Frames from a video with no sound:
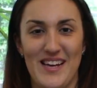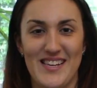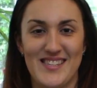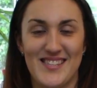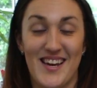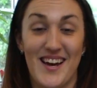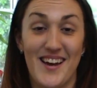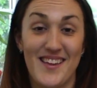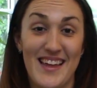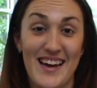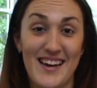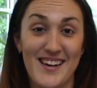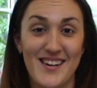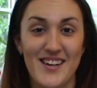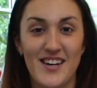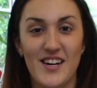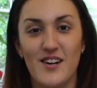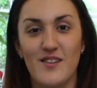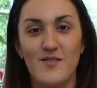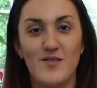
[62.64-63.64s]
bless her, that
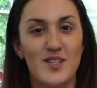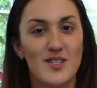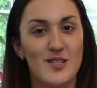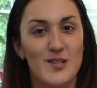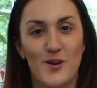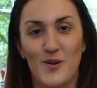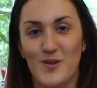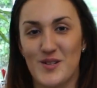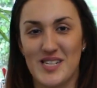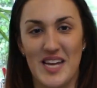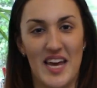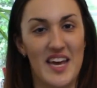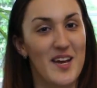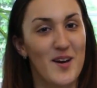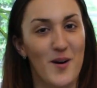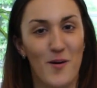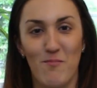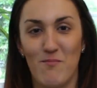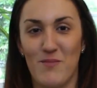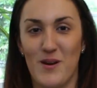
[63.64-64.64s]
girl does not take
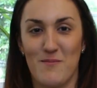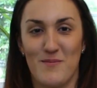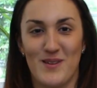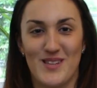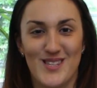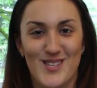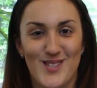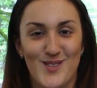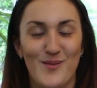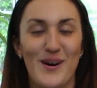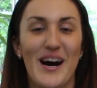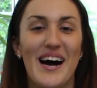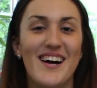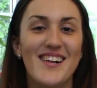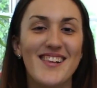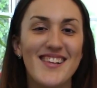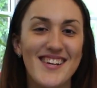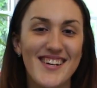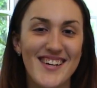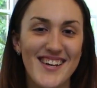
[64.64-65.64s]
compliments
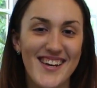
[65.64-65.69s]
well.